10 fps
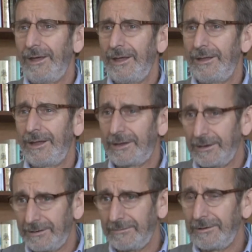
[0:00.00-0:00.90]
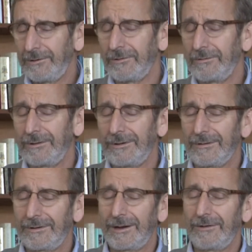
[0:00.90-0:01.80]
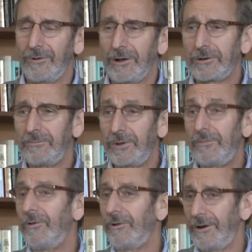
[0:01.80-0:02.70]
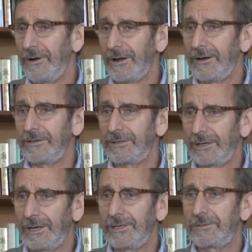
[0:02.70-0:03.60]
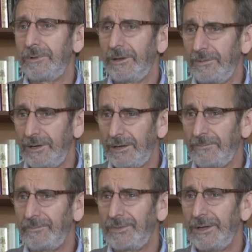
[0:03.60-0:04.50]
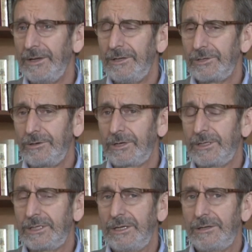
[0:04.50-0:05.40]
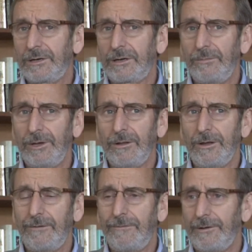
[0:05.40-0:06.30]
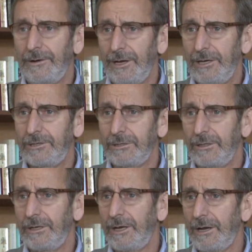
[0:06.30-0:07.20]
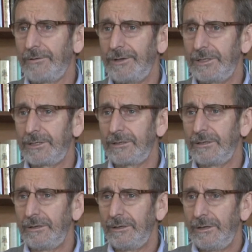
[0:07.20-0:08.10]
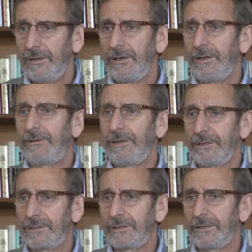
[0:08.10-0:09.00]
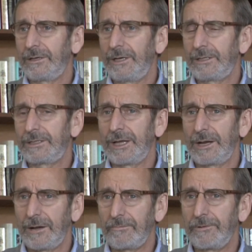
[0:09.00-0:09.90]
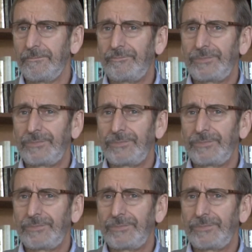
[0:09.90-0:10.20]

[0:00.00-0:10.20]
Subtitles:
And they can, kind of welcome people or not, as the case may be. So you can see there can be a lot of variation in how these things get set up.